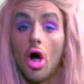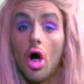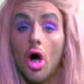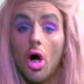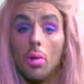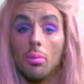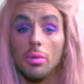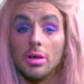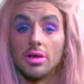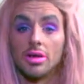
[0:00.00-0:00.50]

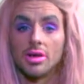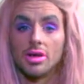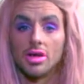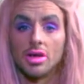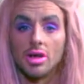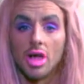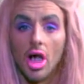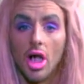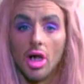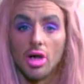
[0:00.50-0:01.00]

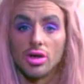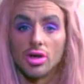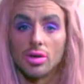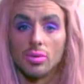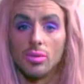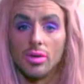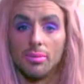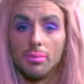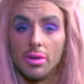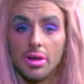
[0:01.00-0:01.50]
obsessed
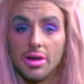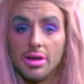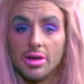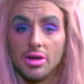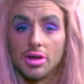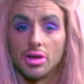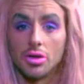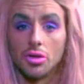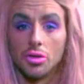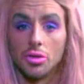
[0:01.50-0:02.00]
with
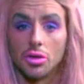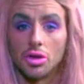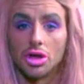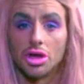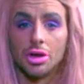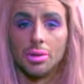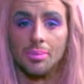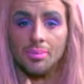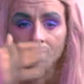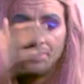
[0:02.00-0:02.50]
Biggie's
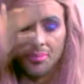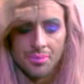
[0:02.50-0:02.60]
coochie.